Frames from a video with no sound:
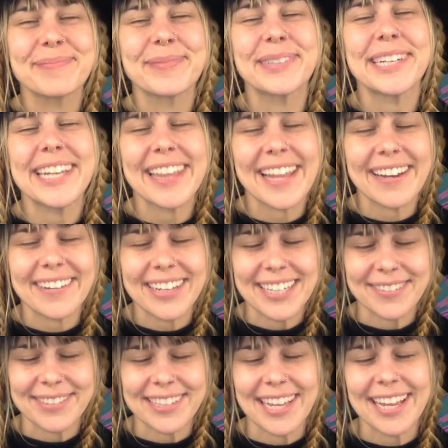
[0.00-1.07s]
Breathe out
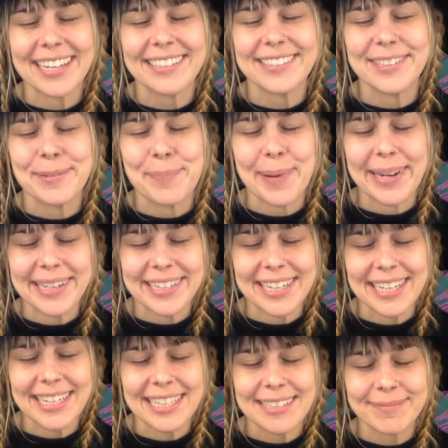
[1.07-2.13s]
and relax your
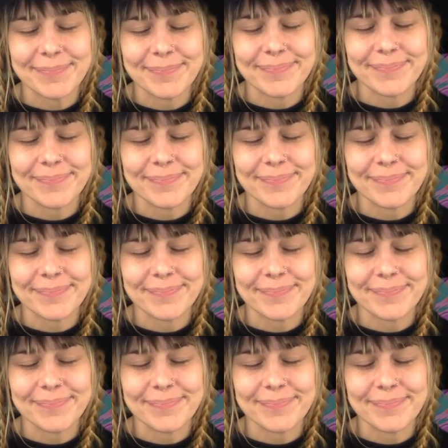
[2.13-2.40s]
body.